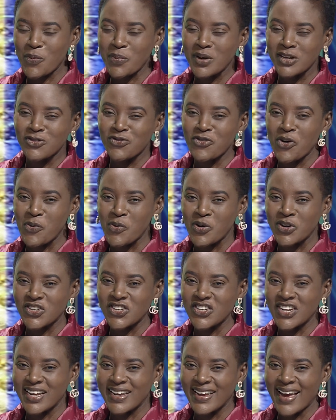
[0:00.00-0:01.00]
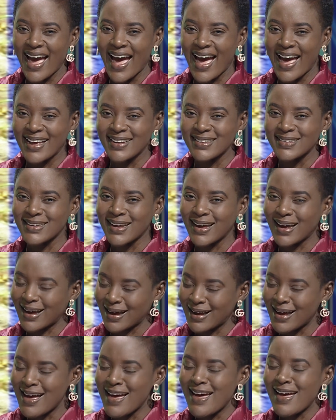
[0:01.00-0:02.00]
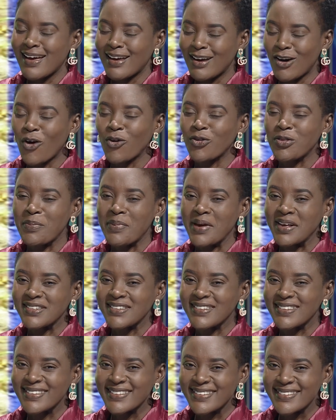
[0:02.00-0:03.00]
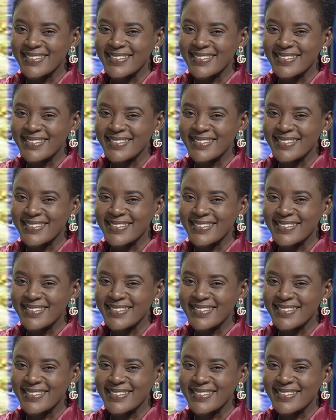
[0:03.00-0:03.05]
much for watching, and all the best.